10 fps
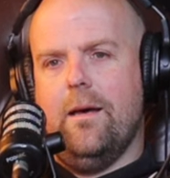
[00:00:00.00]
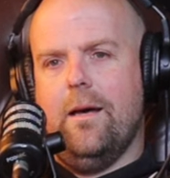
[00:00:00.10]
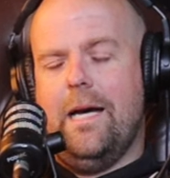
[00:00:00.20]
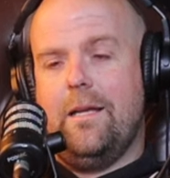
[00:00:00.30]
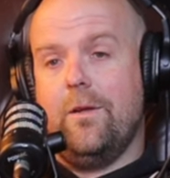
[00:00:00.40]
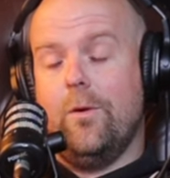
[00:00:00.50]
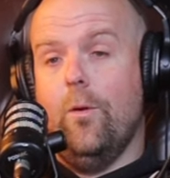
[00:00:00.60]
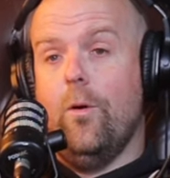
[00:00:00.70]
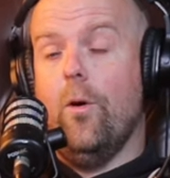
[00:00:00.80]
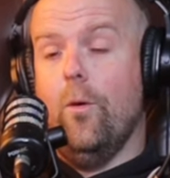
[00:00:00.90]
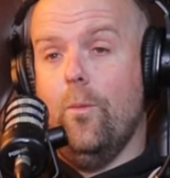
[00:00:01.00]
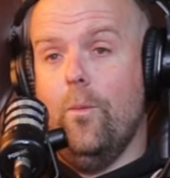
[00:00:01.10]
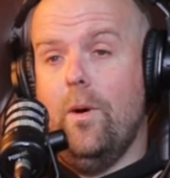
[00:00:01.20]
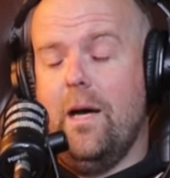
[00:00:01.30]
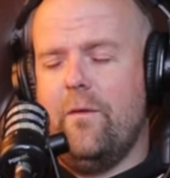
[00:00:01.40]
had to go
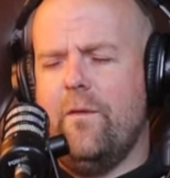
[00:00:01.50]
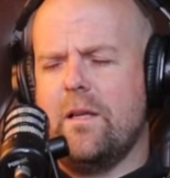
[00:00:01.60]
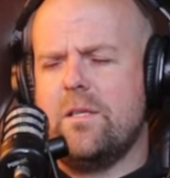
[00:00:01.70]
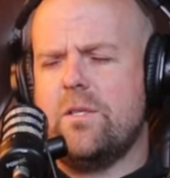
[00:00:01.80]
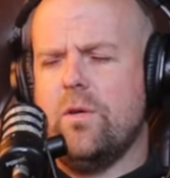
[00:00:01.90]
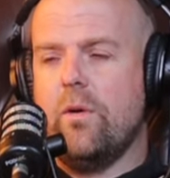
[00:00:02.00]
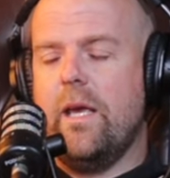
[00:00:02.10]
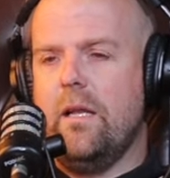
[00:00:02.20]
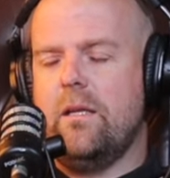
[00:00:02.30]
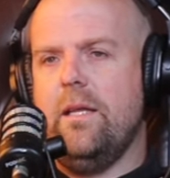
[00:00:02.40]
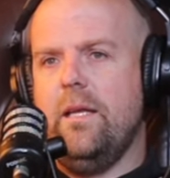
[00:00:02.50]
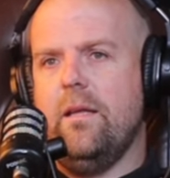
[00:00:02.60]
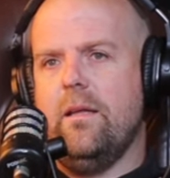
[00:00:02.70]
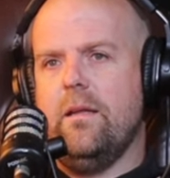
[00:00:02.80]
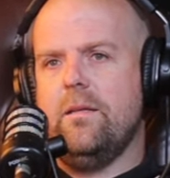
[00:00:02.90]
home, and I felt so guilty
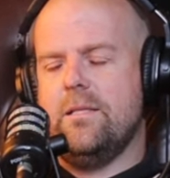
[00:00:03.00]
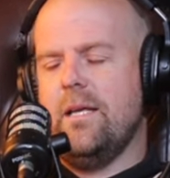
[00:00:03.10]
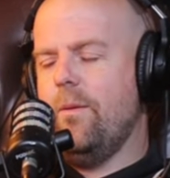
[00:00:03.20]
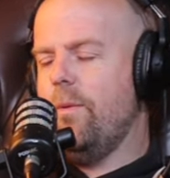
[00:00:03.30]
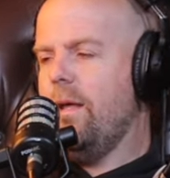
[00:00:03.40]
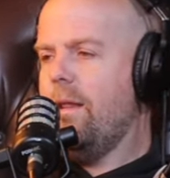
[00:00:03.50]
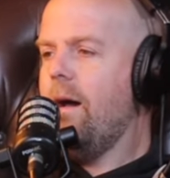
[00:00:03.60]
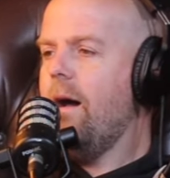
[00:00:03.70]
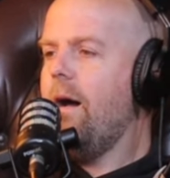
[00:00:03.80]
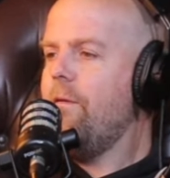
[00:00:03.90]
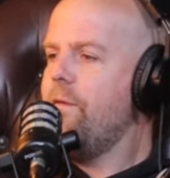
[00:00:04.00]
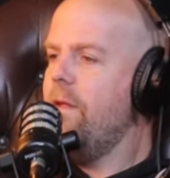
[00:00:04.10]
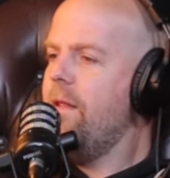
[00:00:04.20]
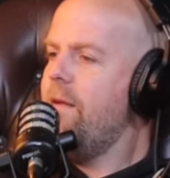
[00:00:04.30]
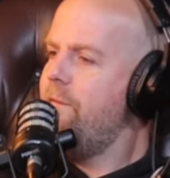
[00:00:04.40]
to tell my other half
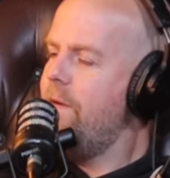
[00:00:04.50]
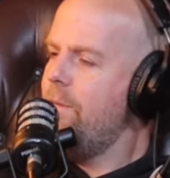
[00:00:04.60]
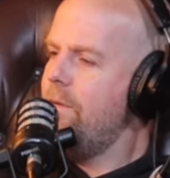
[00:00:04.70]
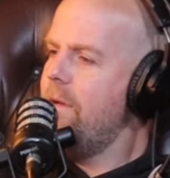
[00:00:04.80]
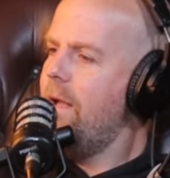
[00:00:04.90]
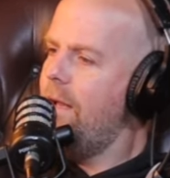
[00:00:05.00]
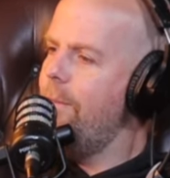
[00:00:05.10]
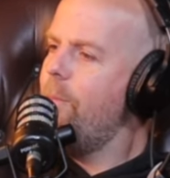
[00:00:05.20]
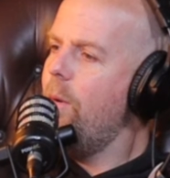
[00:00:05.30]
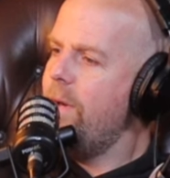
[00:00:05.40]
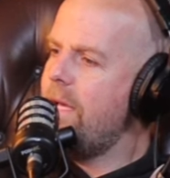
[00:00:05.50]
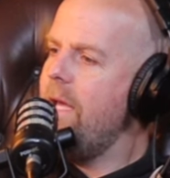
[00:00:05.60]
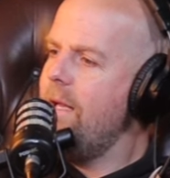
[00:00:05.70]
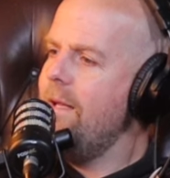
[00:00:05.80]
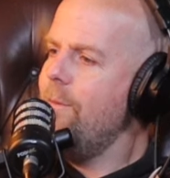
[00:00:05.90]
that they found a lump on my
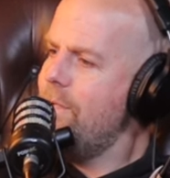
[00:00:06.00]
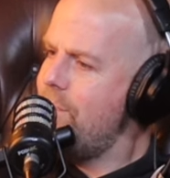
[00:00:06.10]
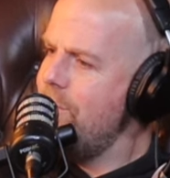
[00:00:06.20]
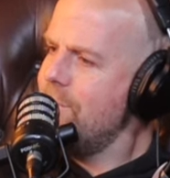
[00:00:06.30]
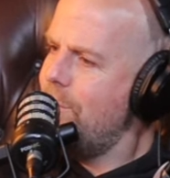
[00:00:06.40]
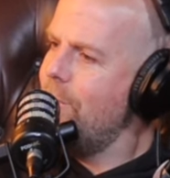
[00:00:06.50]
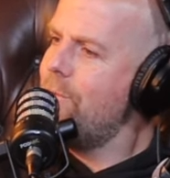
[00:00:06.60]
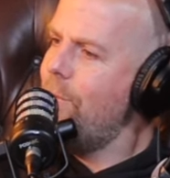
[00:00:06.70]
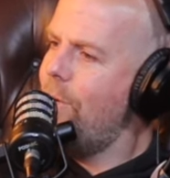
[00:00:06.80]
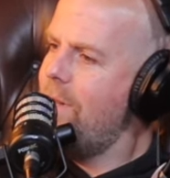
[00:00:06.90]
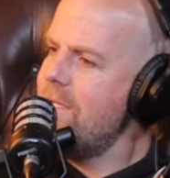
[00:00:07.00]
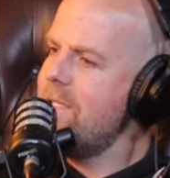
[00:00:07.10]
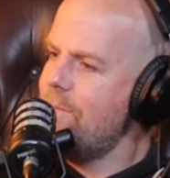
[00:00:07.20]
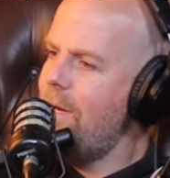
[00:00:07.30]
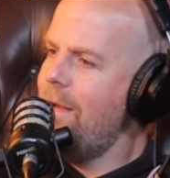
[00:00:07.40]
kidney when she was going through all of this
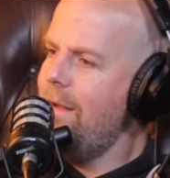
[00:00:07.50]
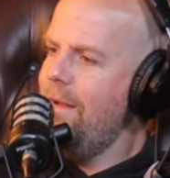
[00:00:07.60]
as well.